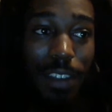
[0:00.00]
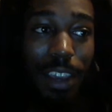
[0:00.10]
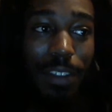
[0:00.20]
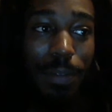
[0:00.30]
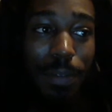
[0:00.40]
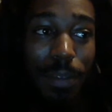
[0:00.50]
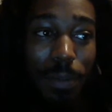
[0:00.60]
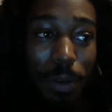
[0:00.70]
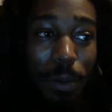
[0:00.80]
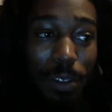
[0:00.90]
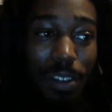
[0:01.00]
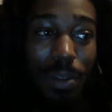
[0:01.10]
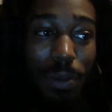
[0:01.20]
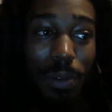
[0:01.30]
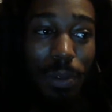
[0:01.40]
You have to pick. Most of these
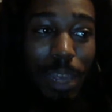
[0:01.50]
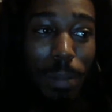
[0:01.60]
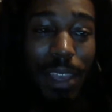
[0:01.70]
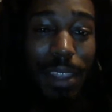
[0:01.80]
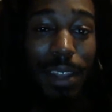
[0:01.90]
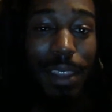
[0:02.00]
people when they make that,